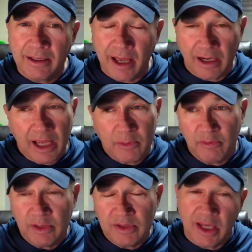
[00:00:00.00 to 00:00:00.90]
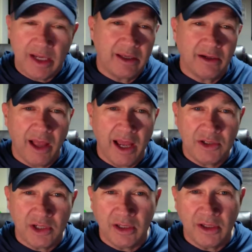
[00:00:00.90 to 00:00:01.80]
kind of like we've been studying in
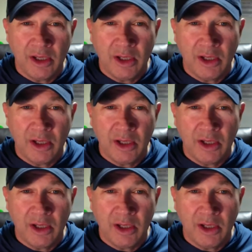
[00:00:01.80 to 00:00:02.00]
Elisha,